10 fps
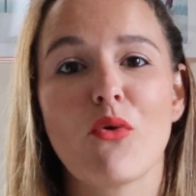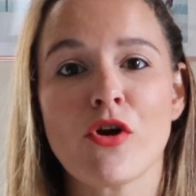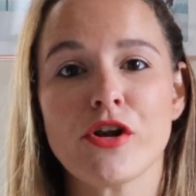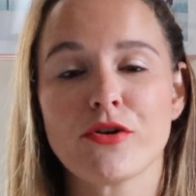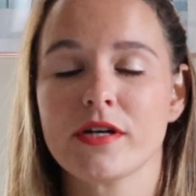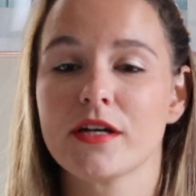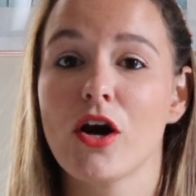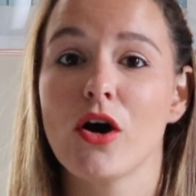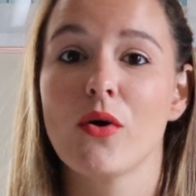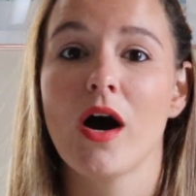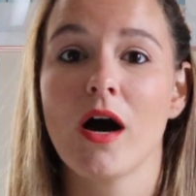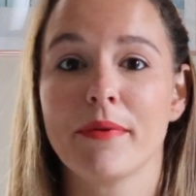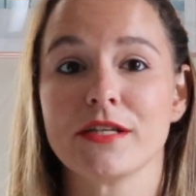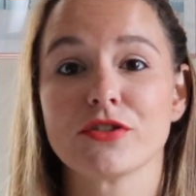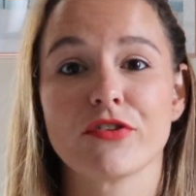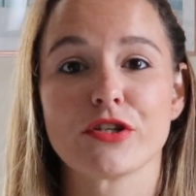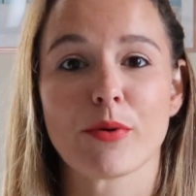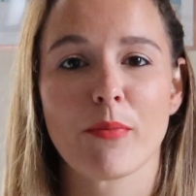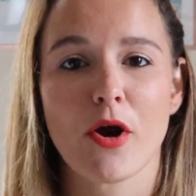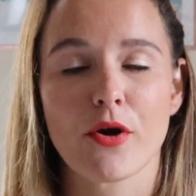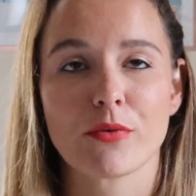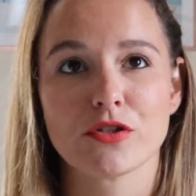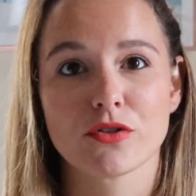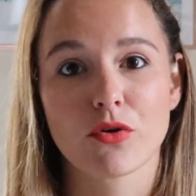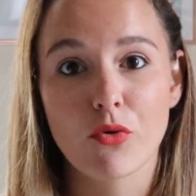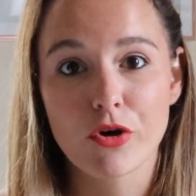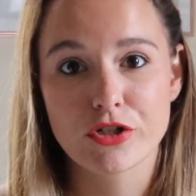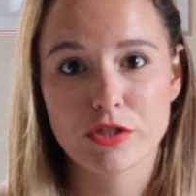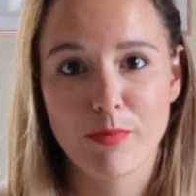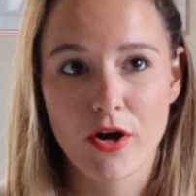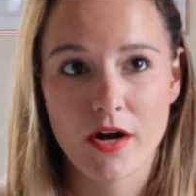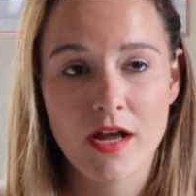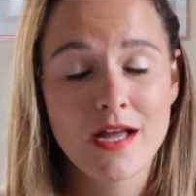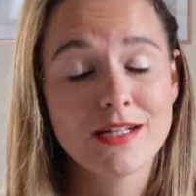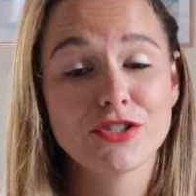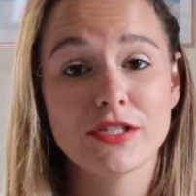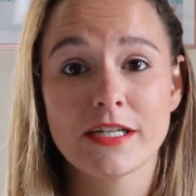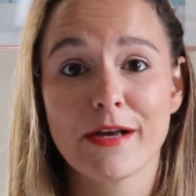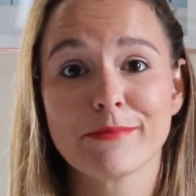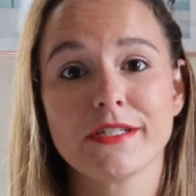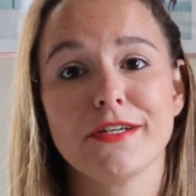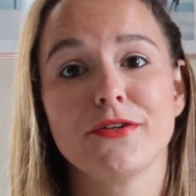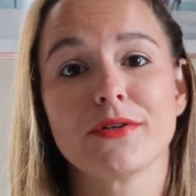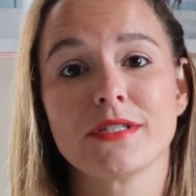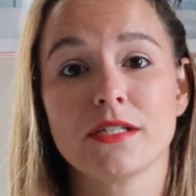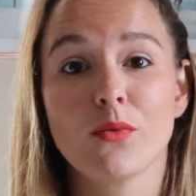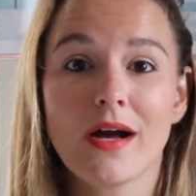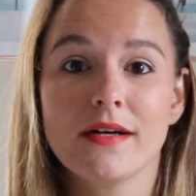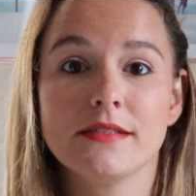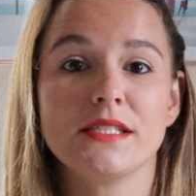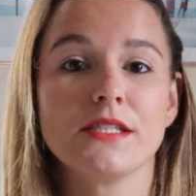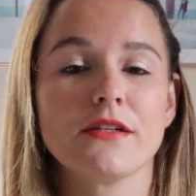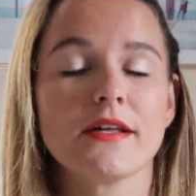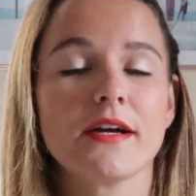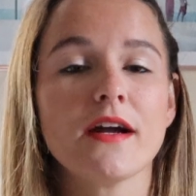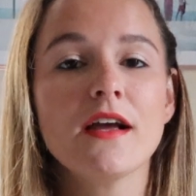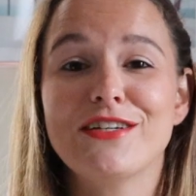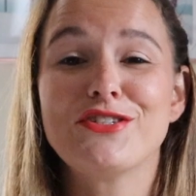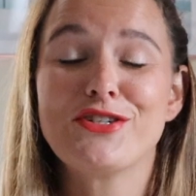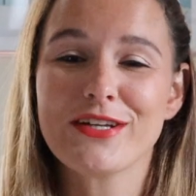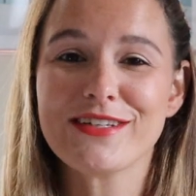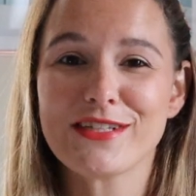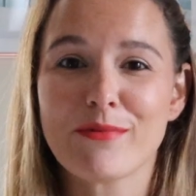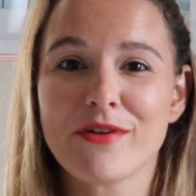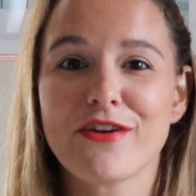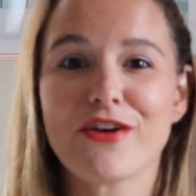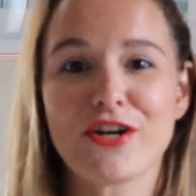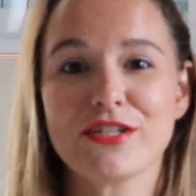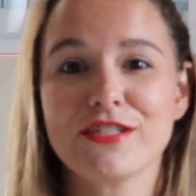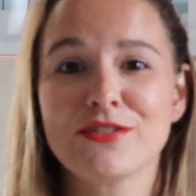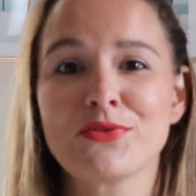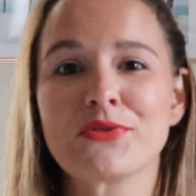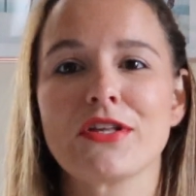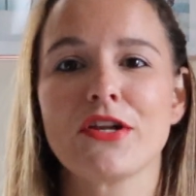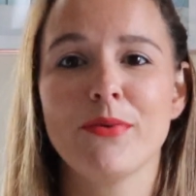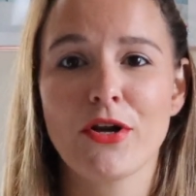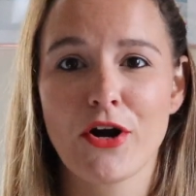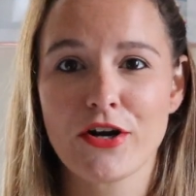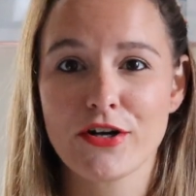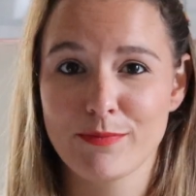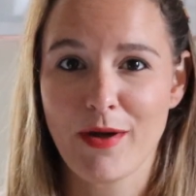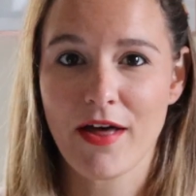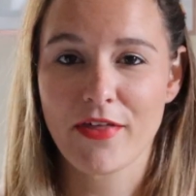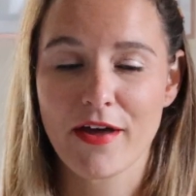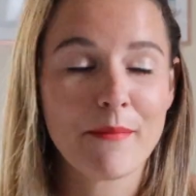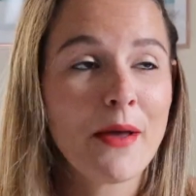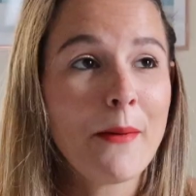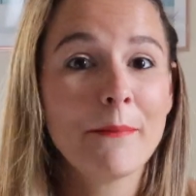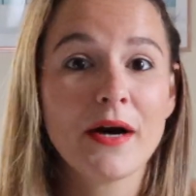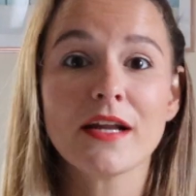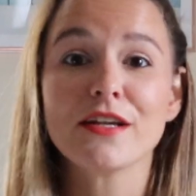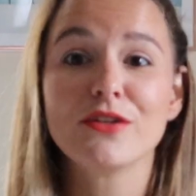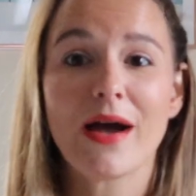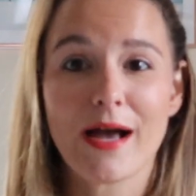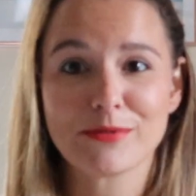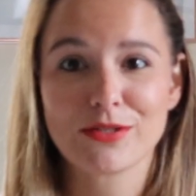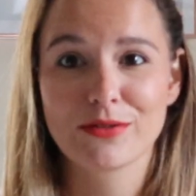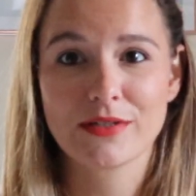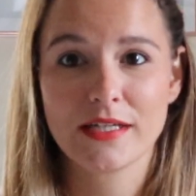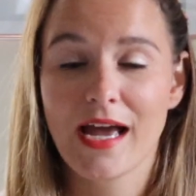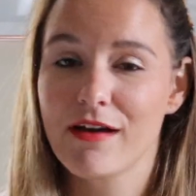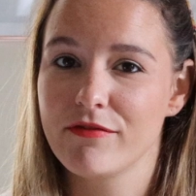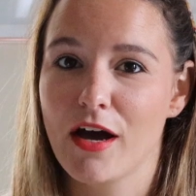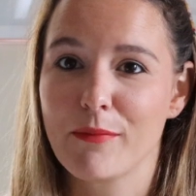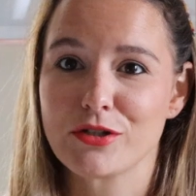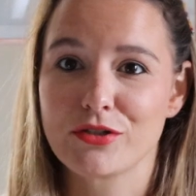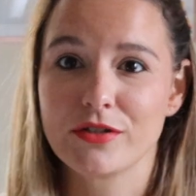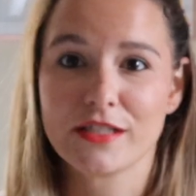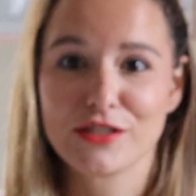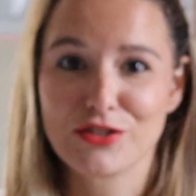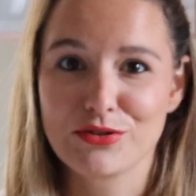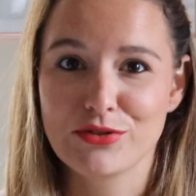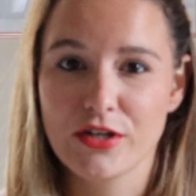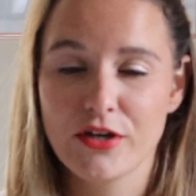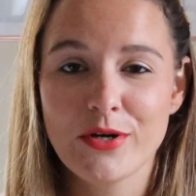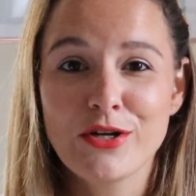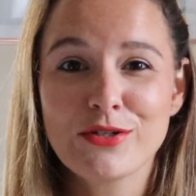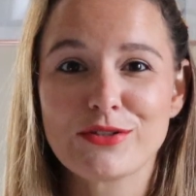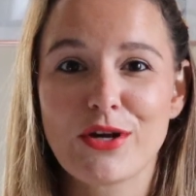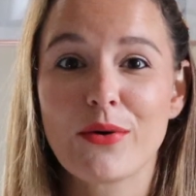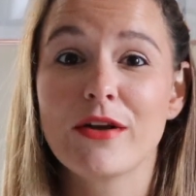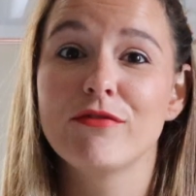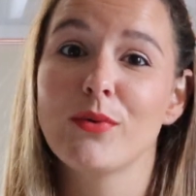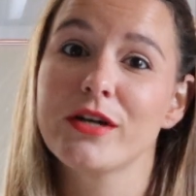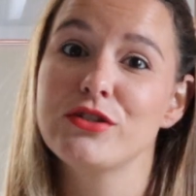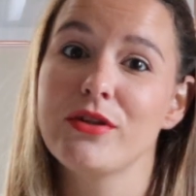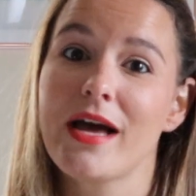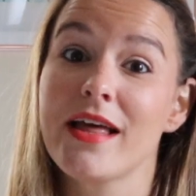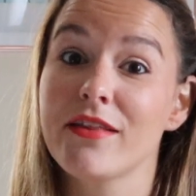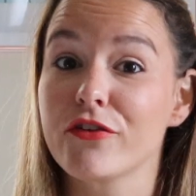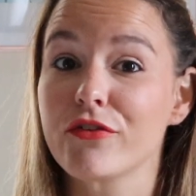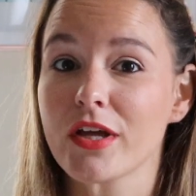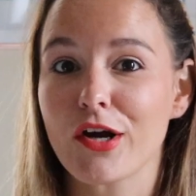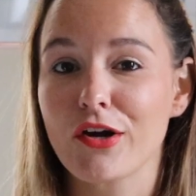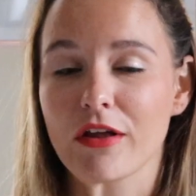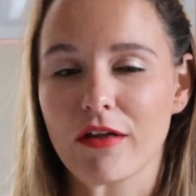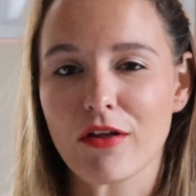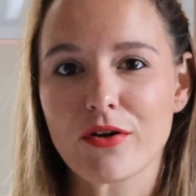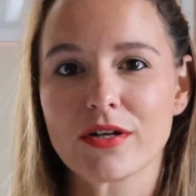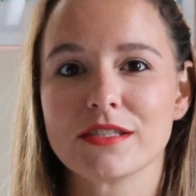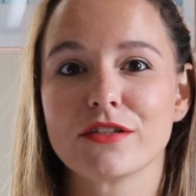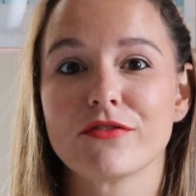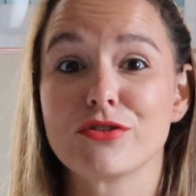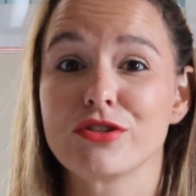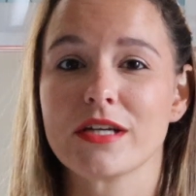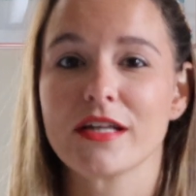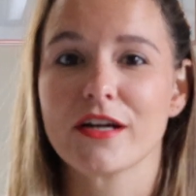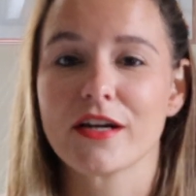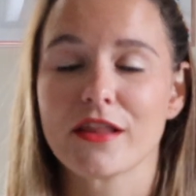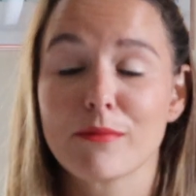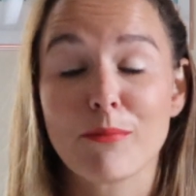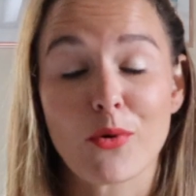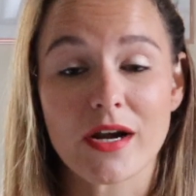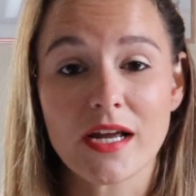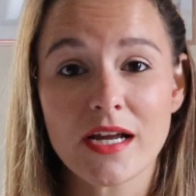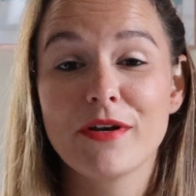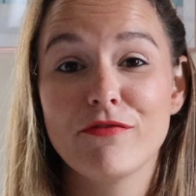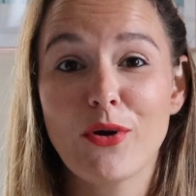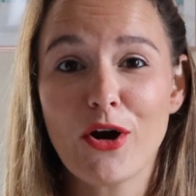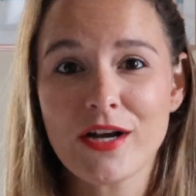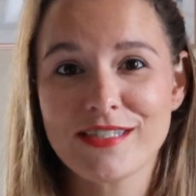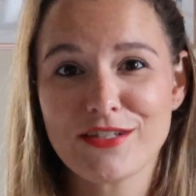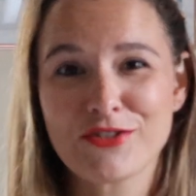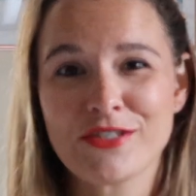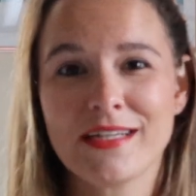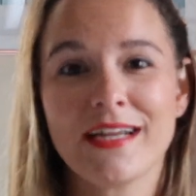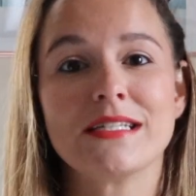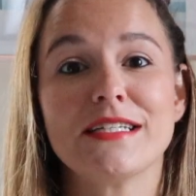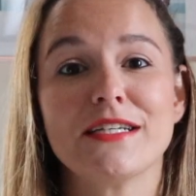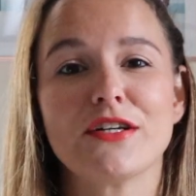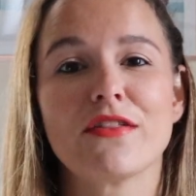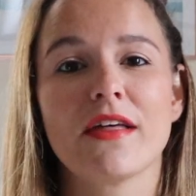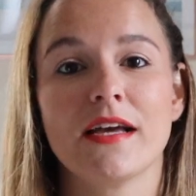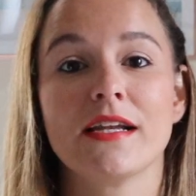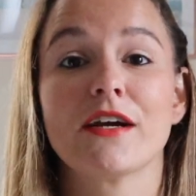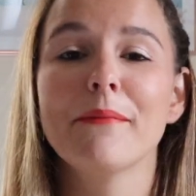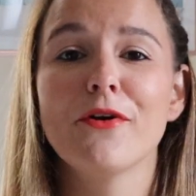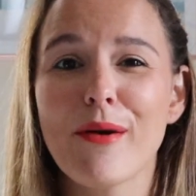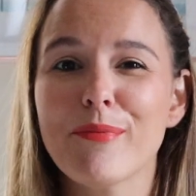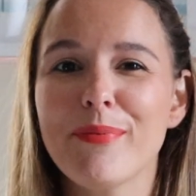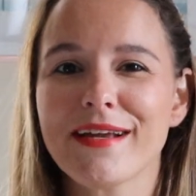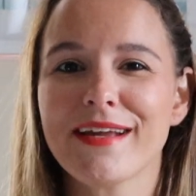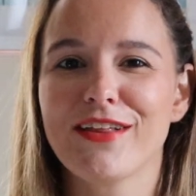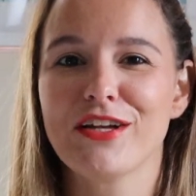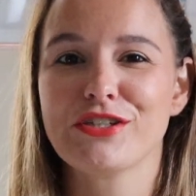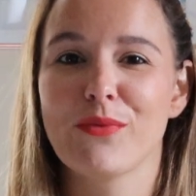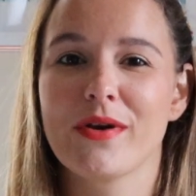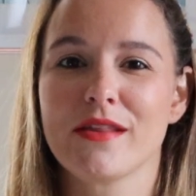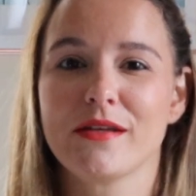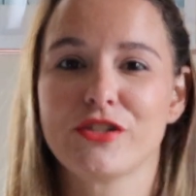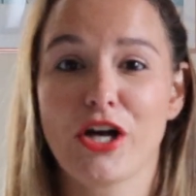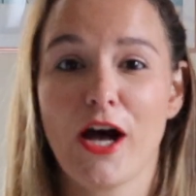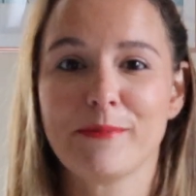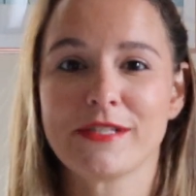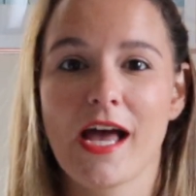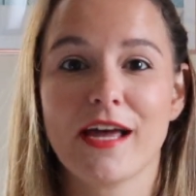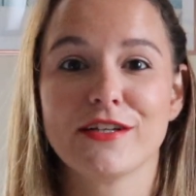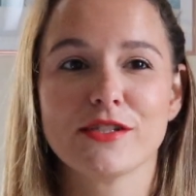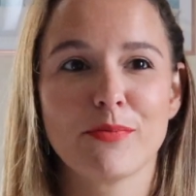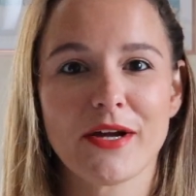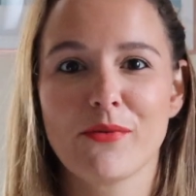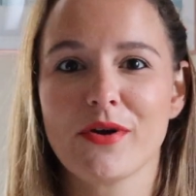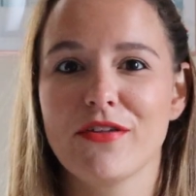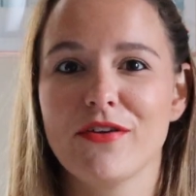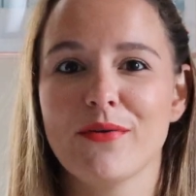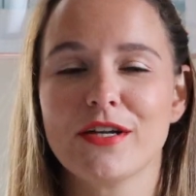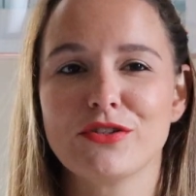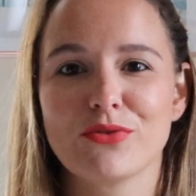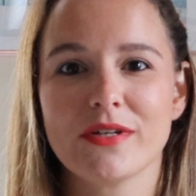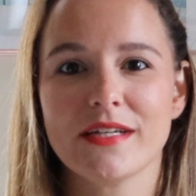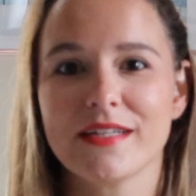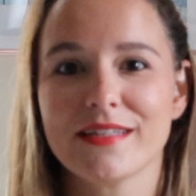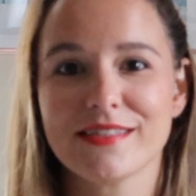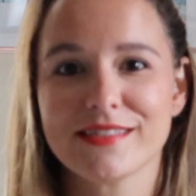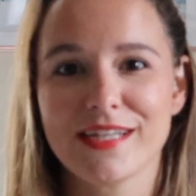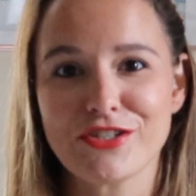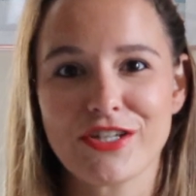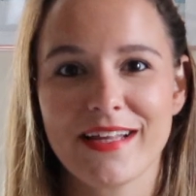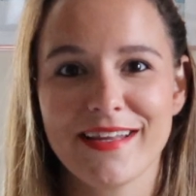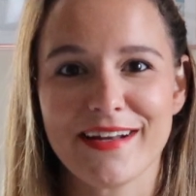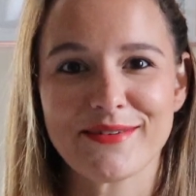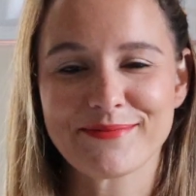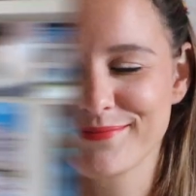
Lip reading: or you could go up into Richmond Park, which is a gorgeous park. Certain times of the year you can see wild deer there. During the summer they're nursing, so it's a little bit harder to spot them, but you absolutely have the opportunity to do so. So if you want to do that, head there really early though, because they're usually there in the morning. But if you aren't as interested in a deer, then grab a picnic lunch at one of the shops and just bring it with you and enjoy the sunshine there.